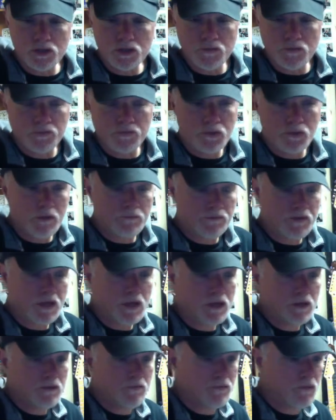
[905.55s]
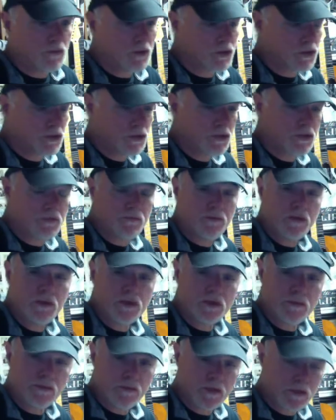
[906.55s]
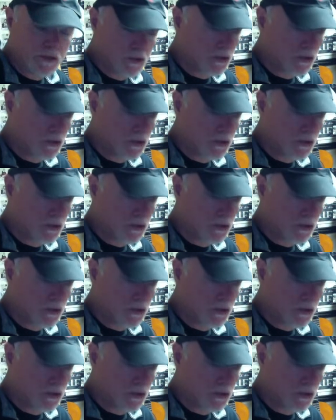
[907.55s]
If you have 10 inversions of each of these